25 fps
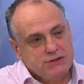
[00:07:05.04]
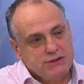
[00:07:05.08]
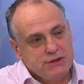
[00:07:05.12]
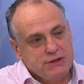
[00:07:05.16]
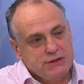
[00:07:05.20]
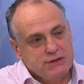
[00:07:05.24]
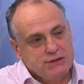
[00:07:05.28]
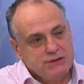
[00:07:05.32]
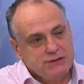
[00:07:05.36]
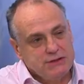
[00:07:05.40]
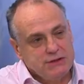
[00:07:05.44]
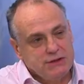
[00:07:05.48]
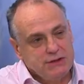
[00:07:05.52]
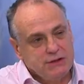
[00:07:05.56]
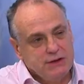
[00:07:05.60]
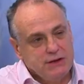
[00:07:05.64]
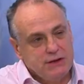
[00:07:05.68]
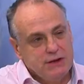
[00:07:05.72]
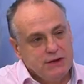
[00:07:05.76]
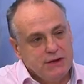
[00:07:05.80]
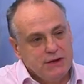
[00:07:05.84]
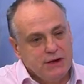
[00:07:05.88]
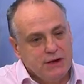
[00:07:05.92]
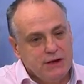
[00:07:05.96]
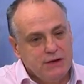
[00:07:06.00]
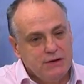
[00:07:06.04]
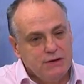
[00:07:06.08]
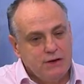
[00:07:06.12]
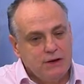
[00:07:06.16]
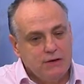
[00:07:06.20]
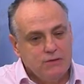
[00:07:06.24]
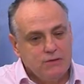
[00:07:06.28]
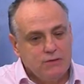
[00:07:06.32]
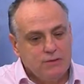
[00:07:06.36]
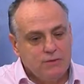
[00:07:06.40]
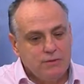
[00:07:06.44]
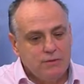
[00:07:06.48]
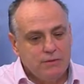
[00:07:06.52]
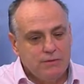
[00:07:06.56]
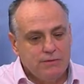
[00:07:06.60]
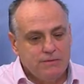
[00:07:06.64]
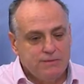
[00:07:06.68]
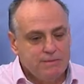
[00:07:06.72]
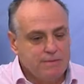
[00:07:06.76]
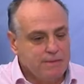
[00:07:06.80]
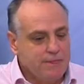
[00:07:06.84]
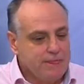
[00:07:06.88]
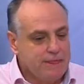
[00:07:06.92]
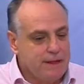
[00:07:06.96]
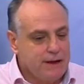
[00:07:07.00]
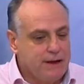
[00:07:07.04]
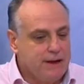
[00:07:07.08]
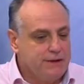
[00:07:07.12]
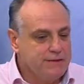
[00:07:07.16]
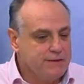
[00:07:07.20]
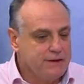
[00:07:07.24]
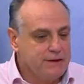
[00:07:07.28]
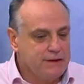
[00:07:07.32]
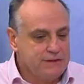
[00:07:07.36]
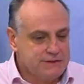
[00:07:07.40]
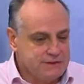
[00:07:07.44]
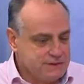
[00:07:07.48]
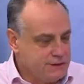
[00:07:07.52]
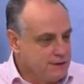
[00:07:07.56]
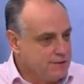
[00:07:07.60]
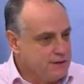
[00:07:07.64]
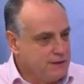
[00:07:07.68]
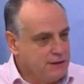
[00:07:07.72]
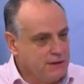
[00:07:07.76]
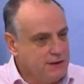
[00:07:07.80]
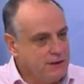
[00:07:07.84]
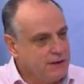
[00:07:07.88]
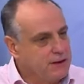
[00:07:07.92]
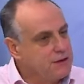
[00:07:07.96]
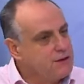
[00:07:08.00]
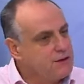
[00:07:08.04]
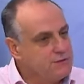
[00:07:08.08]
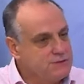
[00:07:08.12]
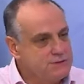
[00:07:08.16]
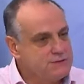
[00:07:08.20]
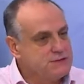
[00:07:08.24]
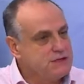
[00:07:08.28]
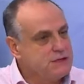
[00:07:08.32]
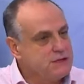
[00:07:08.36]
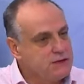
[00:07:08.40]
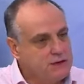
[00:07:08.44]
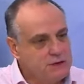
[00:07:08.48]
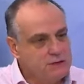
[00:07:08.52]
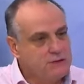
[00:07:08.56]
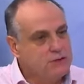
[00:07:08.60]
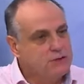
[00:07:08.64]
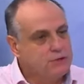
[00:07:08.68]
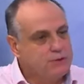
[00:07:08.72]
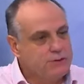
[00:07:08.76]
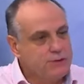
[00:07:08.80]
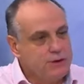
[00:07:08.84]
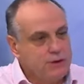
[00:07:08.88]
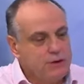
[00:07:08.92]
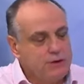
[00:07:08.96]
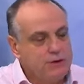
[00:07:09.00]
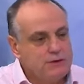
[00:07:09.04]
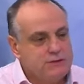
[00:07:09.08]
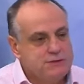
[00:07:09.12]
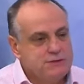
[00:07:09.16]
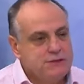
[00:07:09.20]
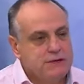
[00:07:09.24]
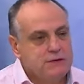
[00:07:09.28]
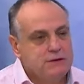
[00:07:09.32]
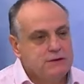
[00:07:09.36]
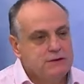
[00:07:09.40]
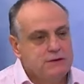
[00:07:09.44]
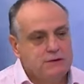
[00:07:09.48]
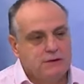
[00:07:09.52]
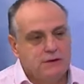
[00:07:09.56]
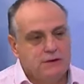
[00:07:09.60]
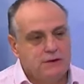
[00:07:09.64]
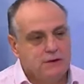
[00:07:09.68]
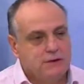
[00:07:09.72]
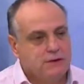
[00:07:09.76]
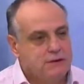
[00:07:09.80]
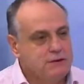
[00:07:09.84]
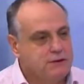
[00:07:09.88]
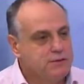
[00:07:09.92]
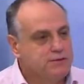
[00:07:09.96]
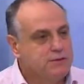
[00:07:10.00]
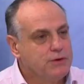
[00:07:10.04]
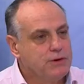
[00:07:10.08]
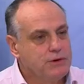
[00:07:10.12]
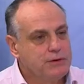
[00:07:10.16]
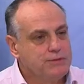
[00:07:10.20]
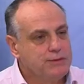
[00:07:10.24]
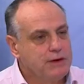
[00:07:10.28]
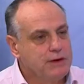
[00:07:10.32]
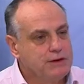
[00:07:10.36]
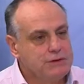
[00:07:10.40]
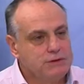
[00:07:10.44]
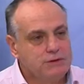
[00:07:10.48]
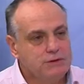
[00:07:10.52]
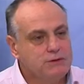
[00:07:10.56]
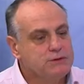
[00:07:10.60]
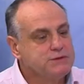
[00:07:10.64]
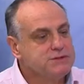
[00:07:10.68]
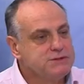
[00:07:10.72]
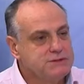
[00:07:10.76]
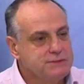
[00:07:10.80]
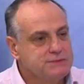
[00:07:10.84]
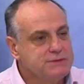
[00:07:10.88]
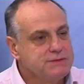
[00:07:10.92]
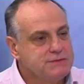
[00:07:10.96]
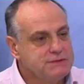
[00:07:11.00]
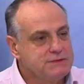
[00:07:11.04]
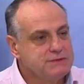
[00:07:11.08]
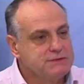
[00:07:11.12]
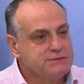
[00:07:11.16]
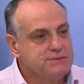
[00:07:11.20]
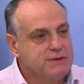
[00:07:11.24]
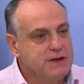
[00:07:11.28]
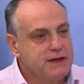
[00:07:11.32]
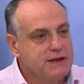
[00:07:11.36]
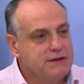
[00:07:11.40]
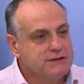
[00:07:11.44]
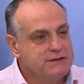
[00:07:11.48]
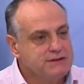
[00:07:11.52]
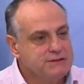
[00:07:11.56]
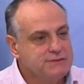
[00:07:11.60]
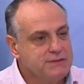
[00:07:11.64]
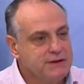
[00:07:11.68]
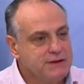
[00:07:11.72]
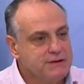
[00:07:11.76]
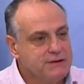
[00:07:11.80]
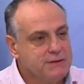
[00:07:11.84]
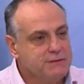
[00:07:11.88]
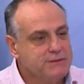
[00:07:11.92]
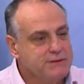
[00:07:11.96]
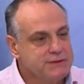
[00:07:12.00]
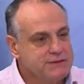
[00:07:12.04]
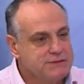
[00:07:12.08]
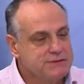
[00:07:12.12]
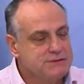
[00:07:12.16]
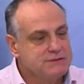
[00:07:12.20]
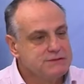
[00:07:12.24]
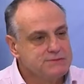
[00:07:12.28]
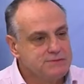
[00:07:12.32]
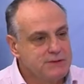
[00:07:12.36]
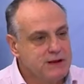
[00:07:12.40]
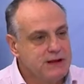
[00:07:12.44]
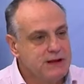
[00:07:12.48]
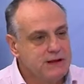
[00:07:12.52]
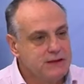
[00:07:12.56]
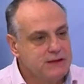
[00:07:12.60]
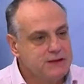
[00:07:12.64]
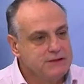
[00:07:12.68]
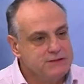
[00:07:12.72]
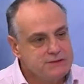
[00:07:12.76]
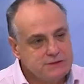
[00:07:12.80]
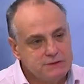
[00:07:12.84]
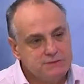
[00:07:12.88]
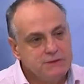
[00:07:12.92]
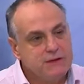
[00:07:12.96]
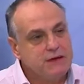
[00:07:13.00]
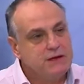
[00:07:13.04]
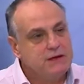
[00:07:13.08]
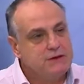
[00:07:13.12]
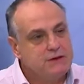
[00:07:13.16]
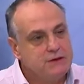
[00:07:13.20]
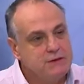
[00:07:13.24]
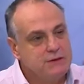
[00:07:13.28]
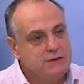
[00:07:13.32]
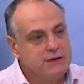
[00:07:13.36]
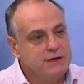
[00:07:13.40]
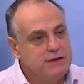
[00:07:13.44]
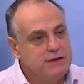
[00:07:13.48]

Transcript: strategy. And I think it's something like you said in your book. You said the book about lose the business plan. It's about the business plan needs to be in your